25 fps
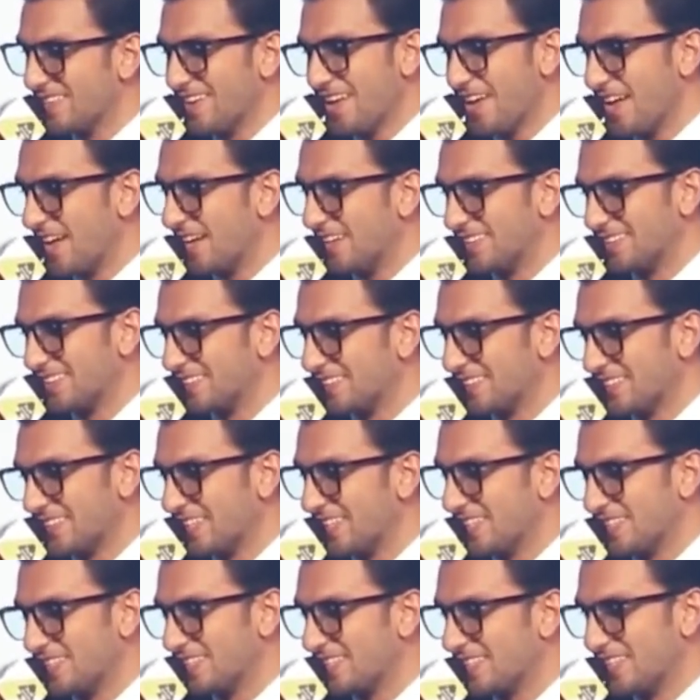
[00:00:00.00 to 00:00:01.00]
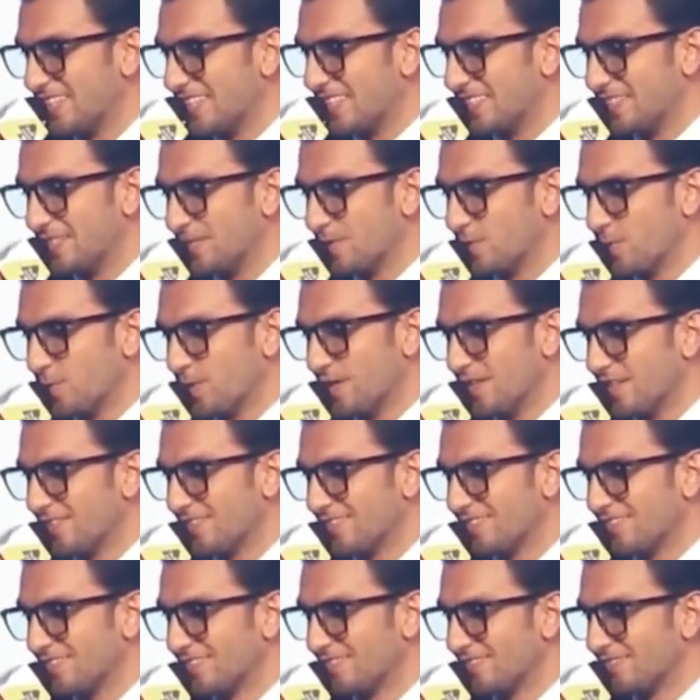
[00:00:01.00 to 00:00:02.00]
Yeah, it's
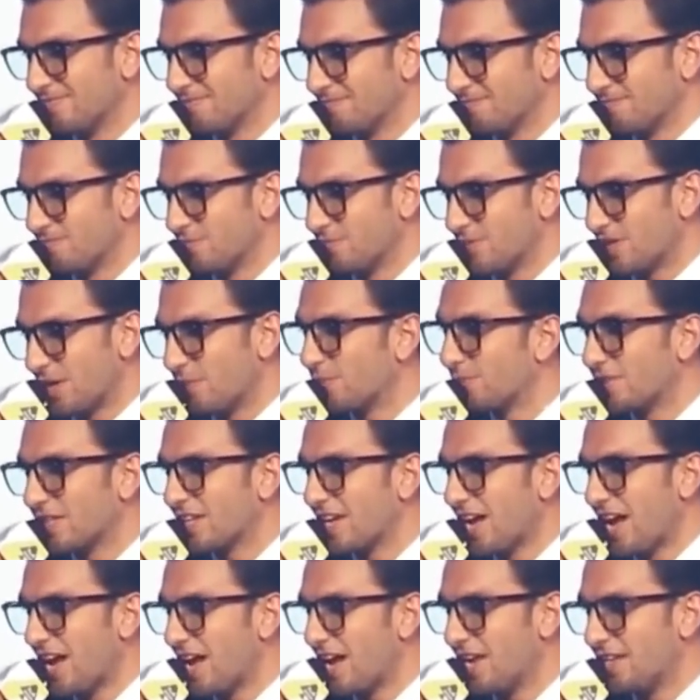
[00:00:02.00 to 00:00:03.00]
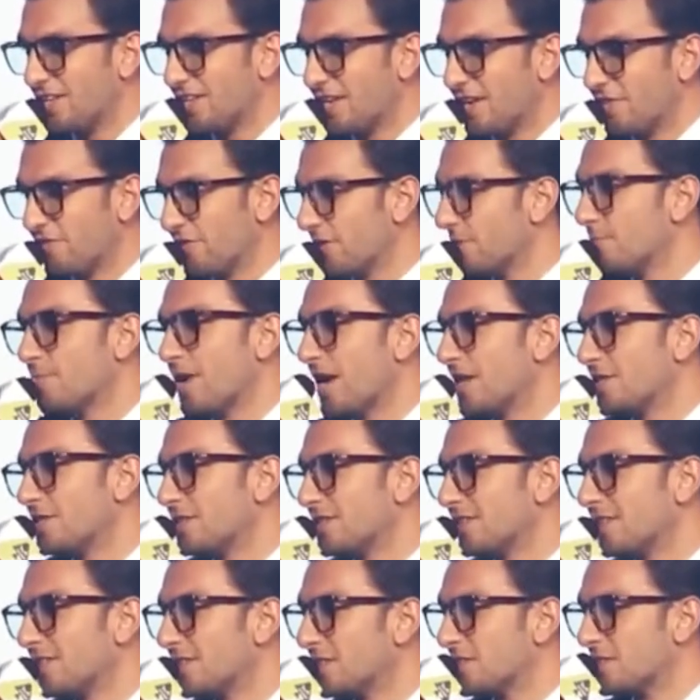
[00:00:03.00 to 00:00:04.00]
doing something I had never
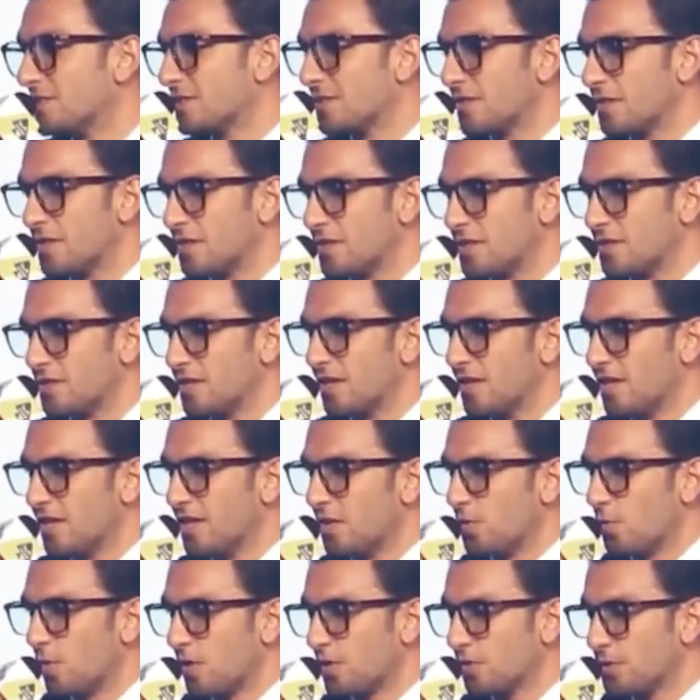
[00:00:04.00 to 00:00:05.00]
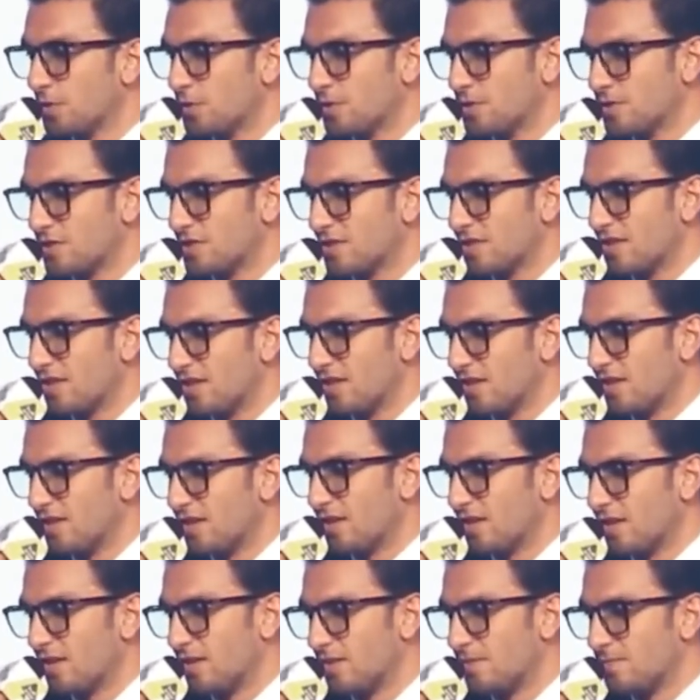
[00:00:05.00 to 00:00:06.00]
imagined. It's one of those
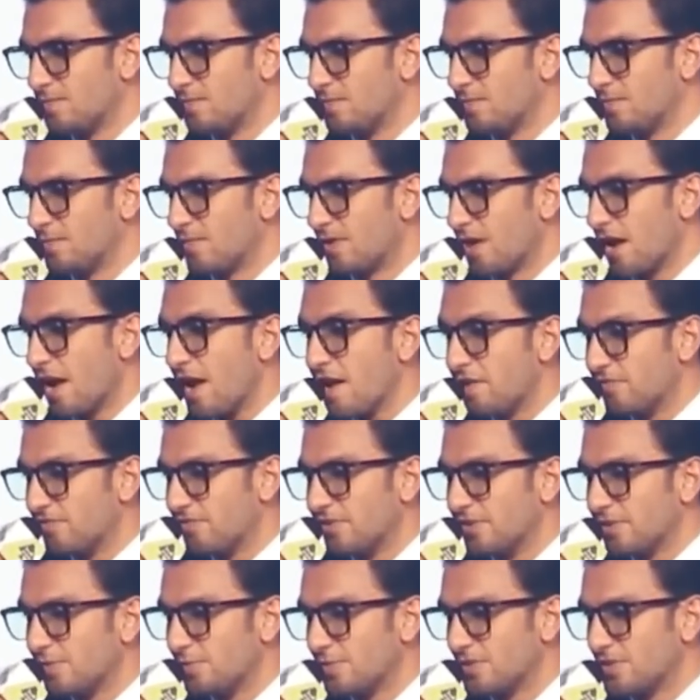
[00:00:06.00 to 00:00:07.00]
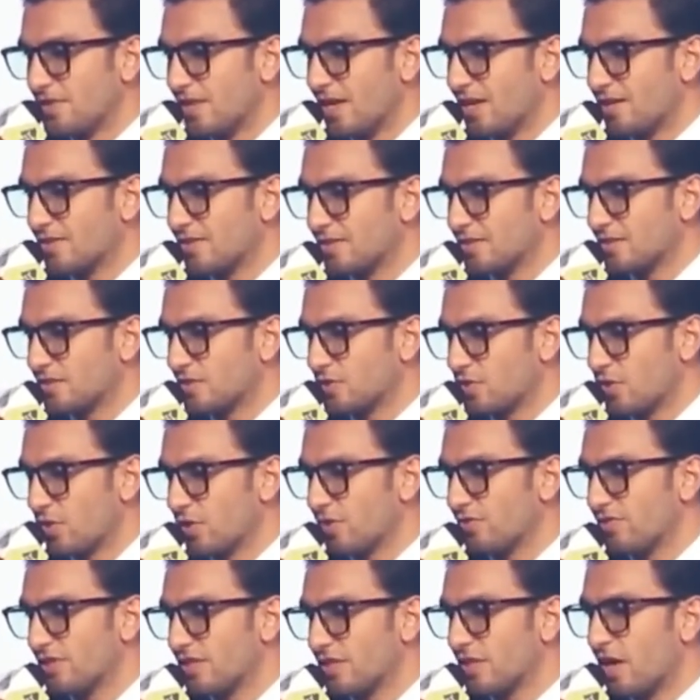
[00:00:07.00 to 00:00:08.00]
rare films that
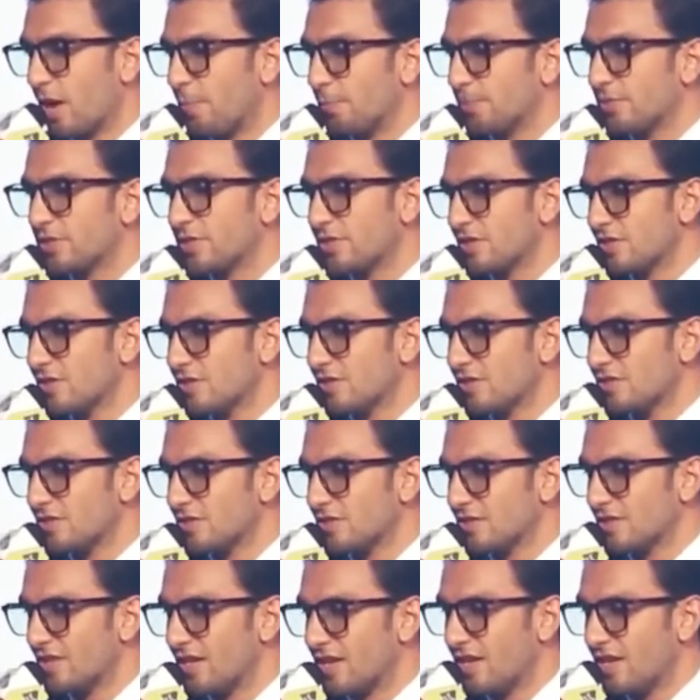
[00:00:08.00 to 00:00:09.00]
sort of encompasses